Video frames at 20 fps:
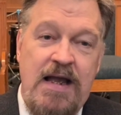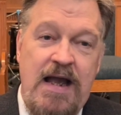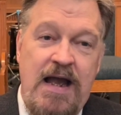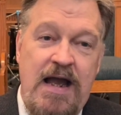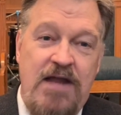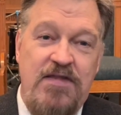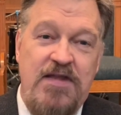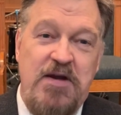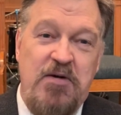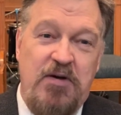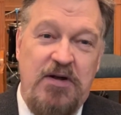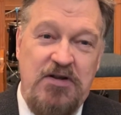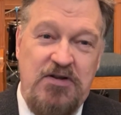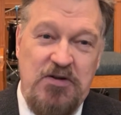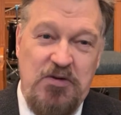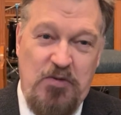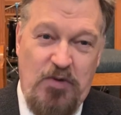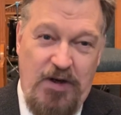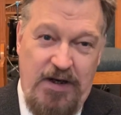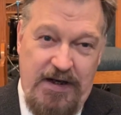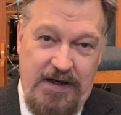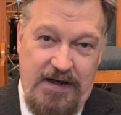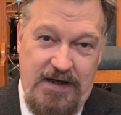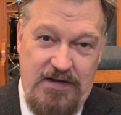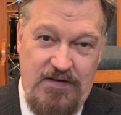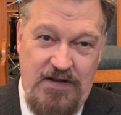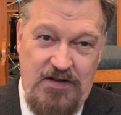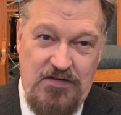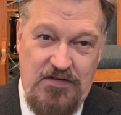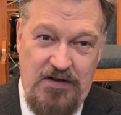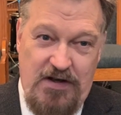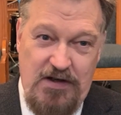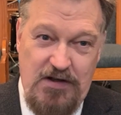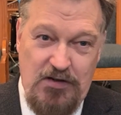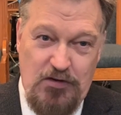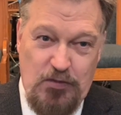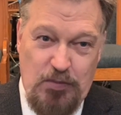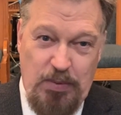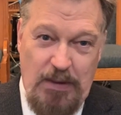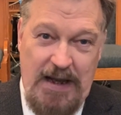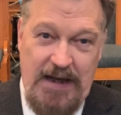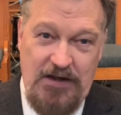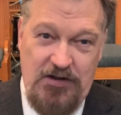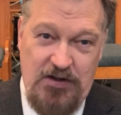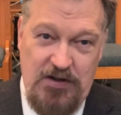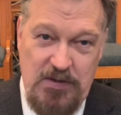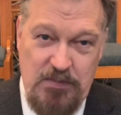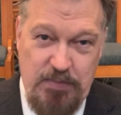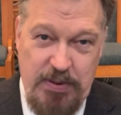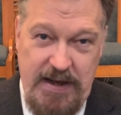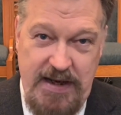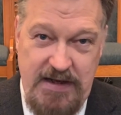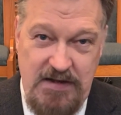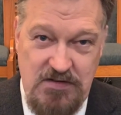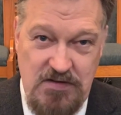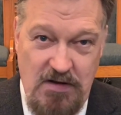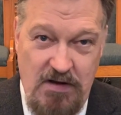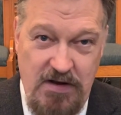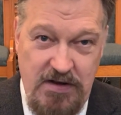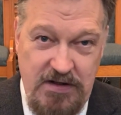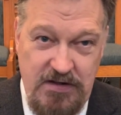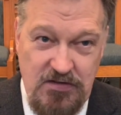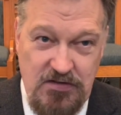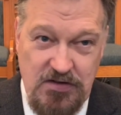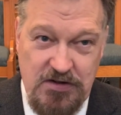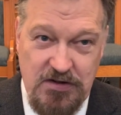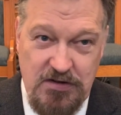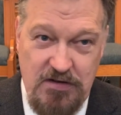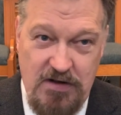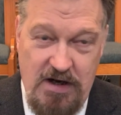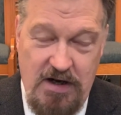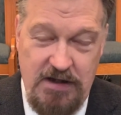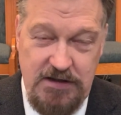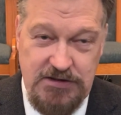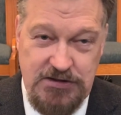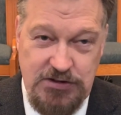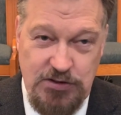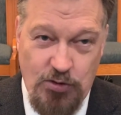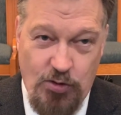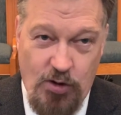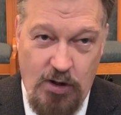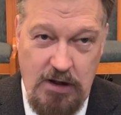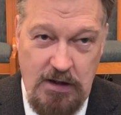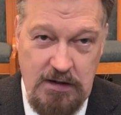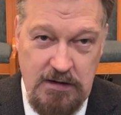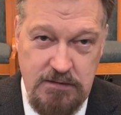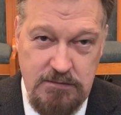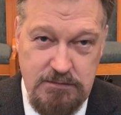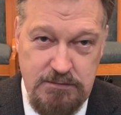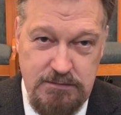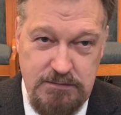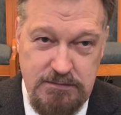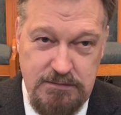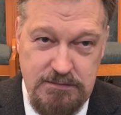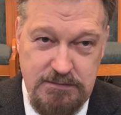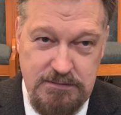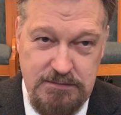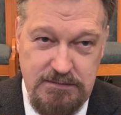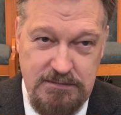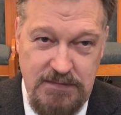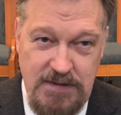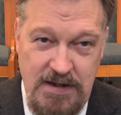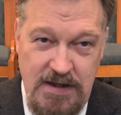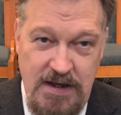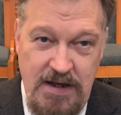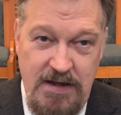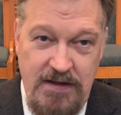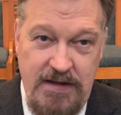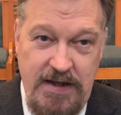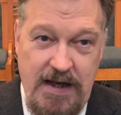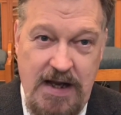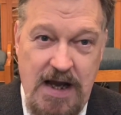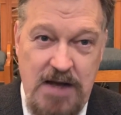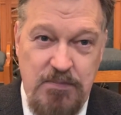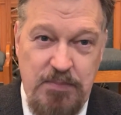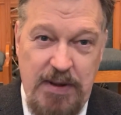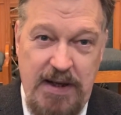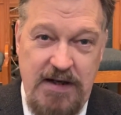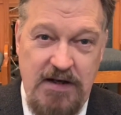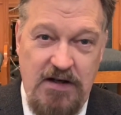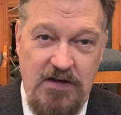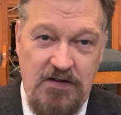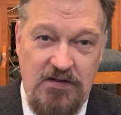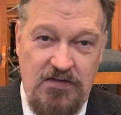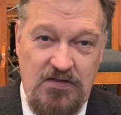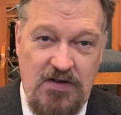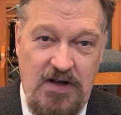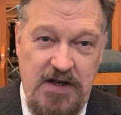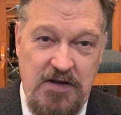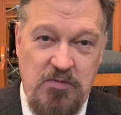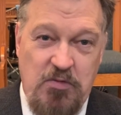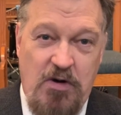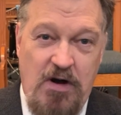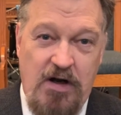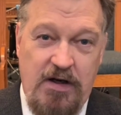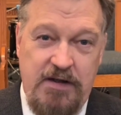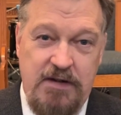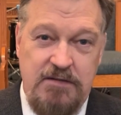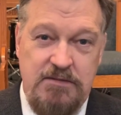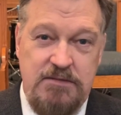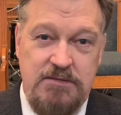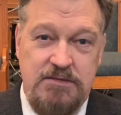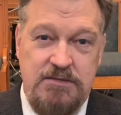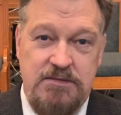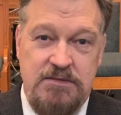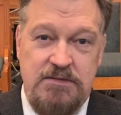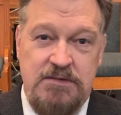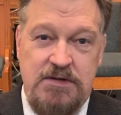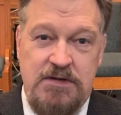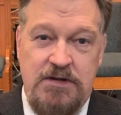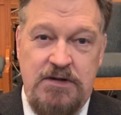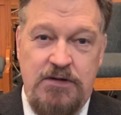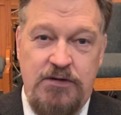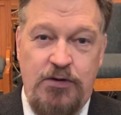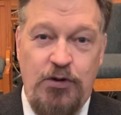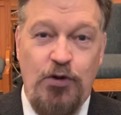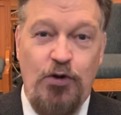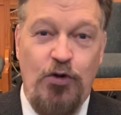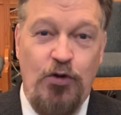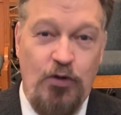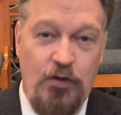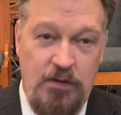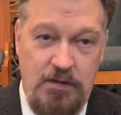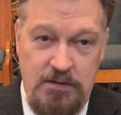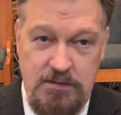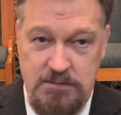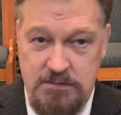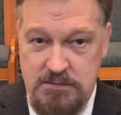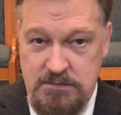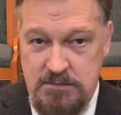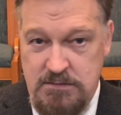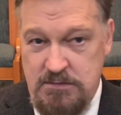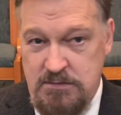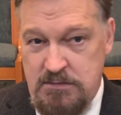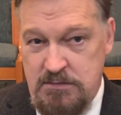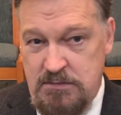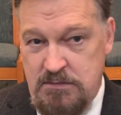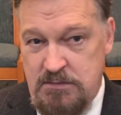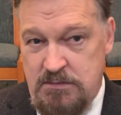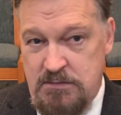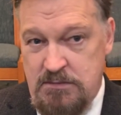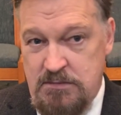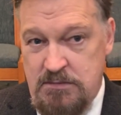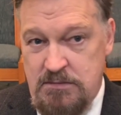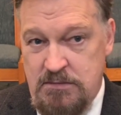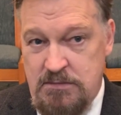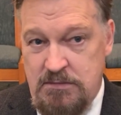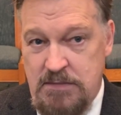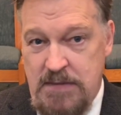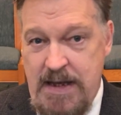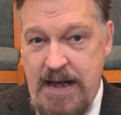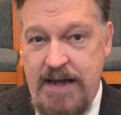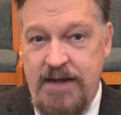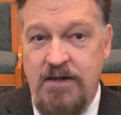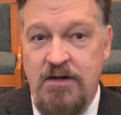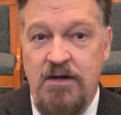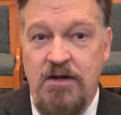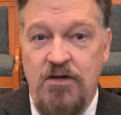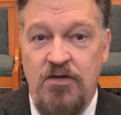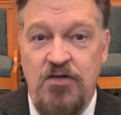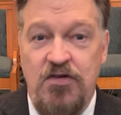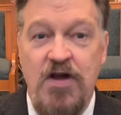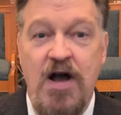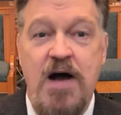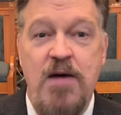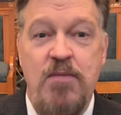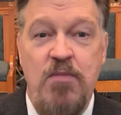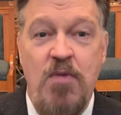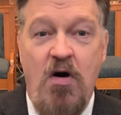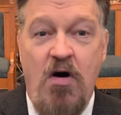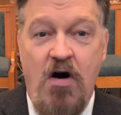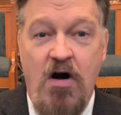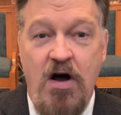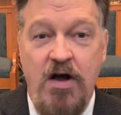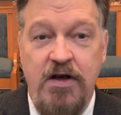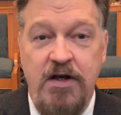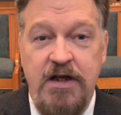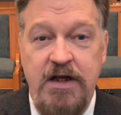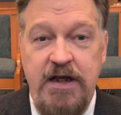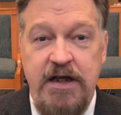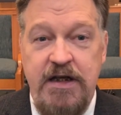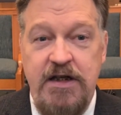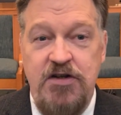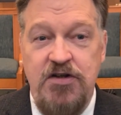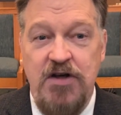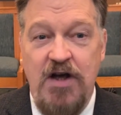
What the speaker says: and they went to work, and they started splashing paint on his garage door. They got paint on the sidewalk, too. and some on each